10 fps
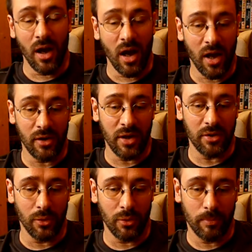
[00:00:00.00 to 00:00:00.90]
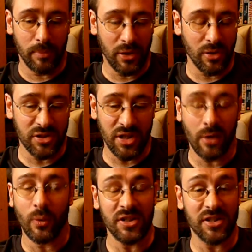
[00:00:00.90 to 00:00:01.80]
And I do, because
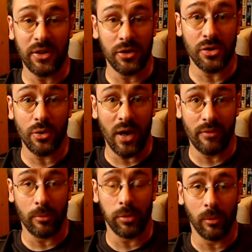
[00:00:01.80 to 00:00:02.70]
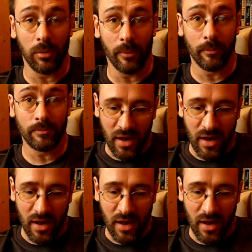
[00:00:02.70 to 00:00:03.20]
otherwise then you do have a problem.